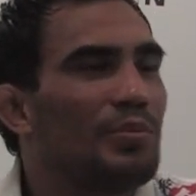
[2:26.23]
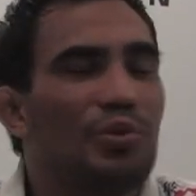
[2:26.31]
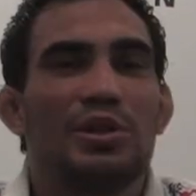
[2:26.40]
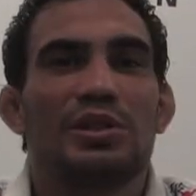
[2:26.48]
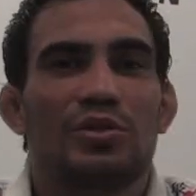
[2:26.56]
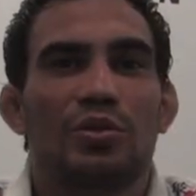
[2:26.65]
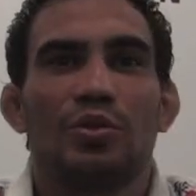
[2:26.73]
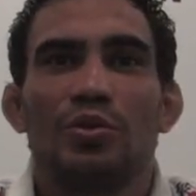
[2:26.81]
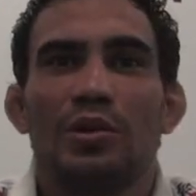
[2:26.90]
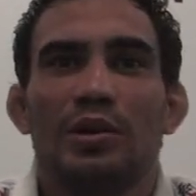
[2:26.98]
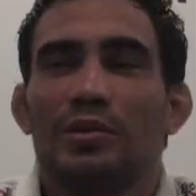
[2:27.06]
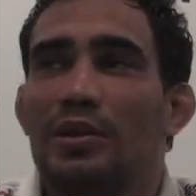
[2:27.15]
preschool,
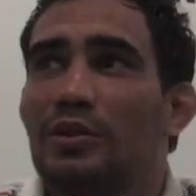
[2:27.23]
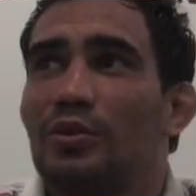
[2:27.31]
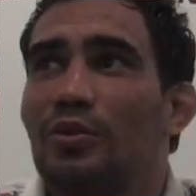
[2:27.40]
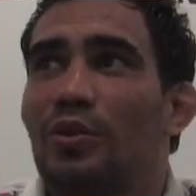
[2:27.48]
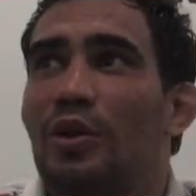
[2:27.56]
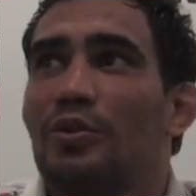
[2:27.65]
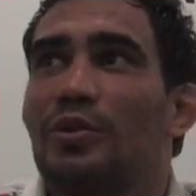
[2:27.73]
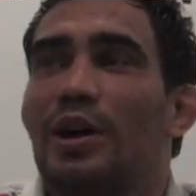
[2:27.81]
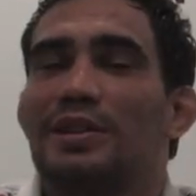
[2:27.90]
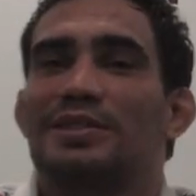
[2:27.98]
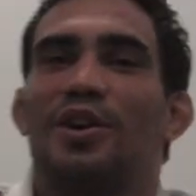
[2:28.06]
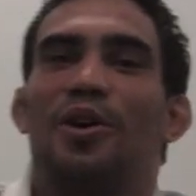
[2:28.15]
I don't know how you
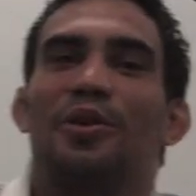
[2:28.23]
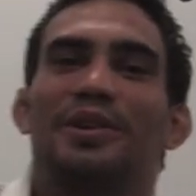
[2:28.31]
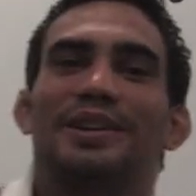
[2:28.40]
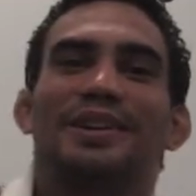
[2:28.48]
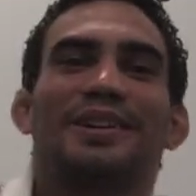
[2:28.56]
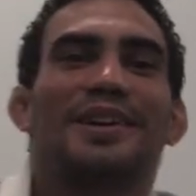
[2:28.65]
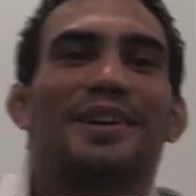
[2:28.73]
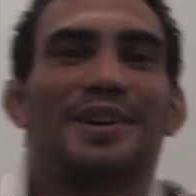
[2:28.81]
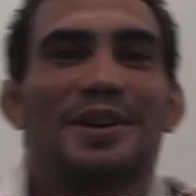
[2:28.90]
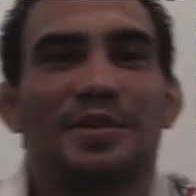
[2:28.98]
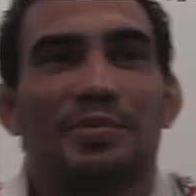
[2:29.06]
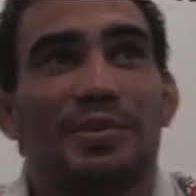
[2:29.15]
guys call here,
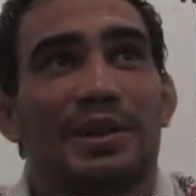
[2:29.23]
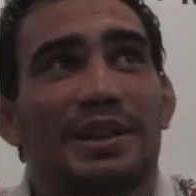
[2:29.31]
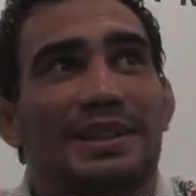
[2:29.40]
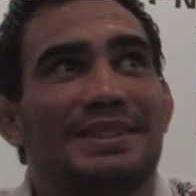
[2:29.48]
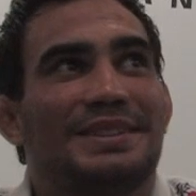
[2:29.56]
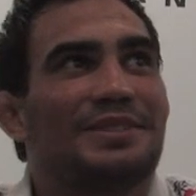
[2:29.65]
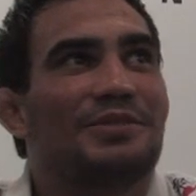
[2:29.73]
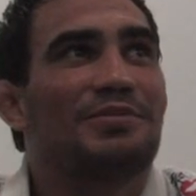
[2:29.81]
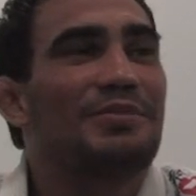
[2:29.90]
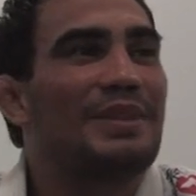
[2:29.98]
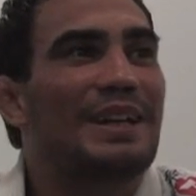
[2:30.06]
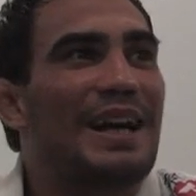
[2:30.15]
but
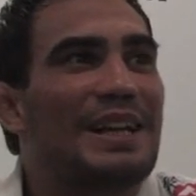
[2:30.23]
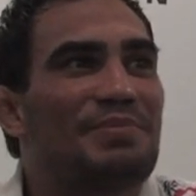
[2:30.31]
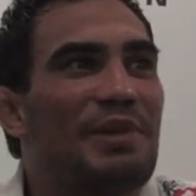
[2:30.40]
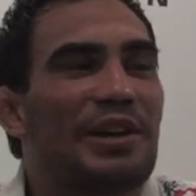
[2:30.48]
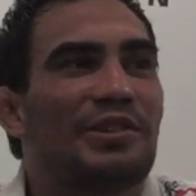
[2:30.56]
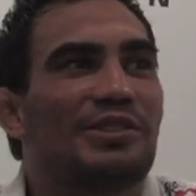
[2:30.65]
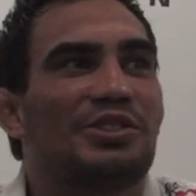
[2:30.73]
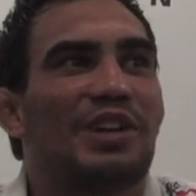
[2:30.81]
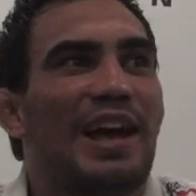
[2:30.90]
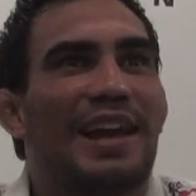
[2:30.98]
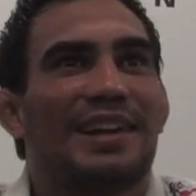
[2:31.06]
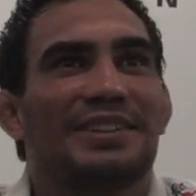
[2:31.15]
the guys make a
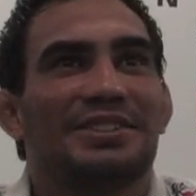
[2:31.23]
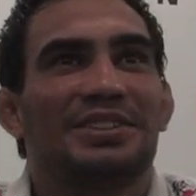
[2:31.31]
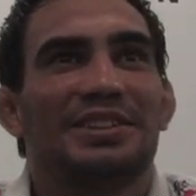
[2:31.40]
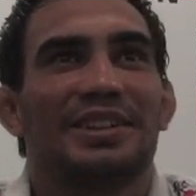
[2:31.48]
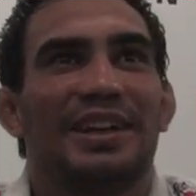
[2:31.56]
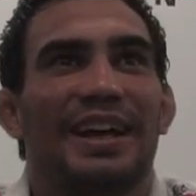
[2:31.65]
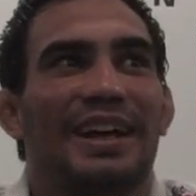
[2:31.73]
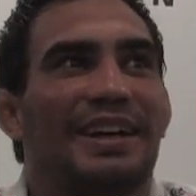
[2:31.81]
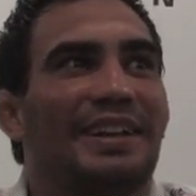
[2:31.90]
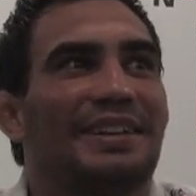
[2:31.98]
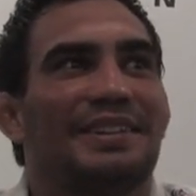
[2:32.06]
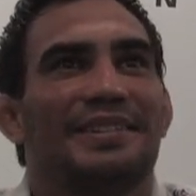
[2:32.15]
challenge
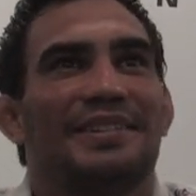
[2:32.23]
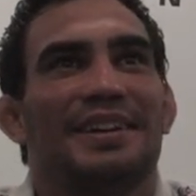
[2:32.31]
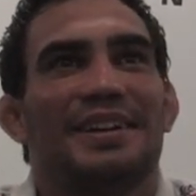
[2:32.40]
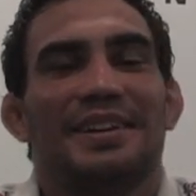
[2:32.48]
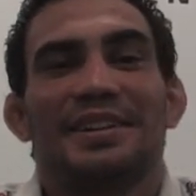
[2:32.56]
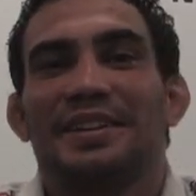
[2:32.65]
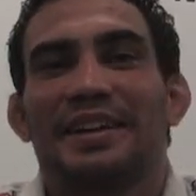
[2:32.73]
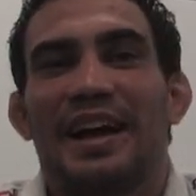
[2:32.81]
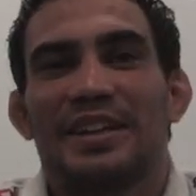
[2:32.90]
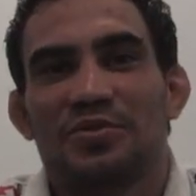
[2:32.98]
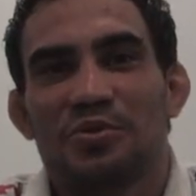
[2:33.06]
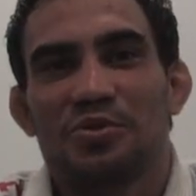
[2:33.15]
and the
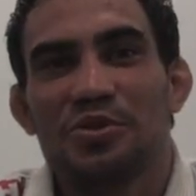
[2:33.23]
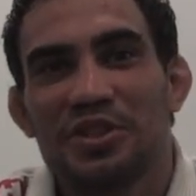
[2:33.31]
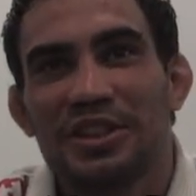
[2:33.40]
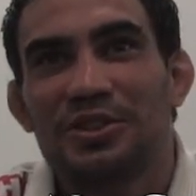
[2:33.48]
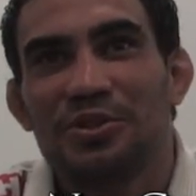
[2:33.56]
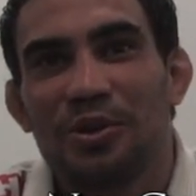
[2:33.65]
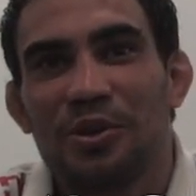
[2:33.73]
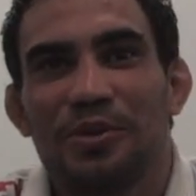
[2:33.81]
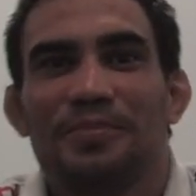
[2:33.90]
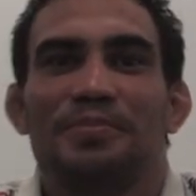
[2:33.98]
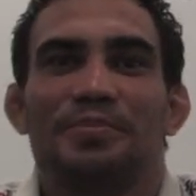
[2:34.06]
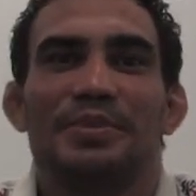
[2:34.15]
guys from
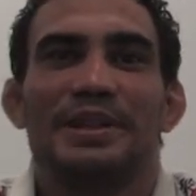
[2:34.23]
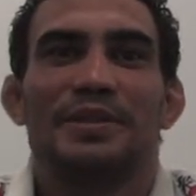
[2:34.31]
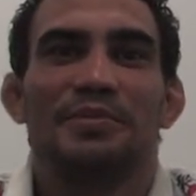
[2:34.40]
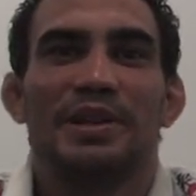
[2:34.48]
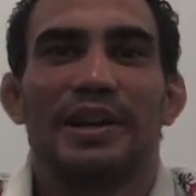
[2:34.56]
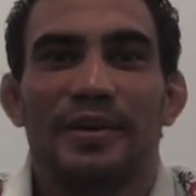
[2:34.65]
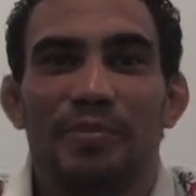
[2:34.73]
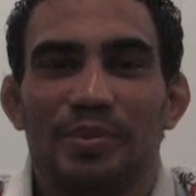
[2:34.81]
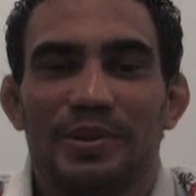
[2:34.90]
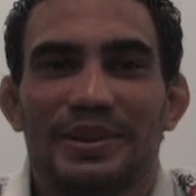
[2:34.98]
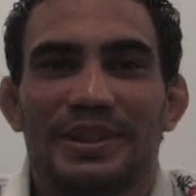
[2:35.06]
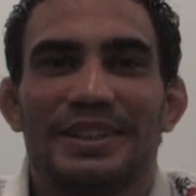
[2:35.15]
Jiu-Jitsu beating me up
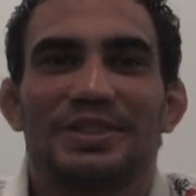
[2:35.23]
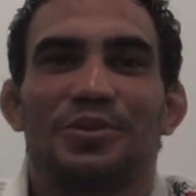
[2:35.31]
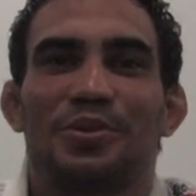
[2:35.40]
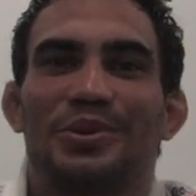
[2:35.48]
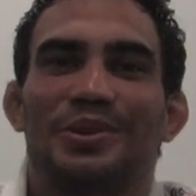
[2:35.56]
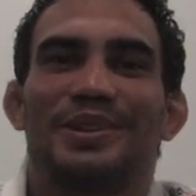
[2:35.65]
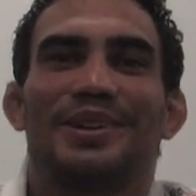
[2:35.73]
in the school.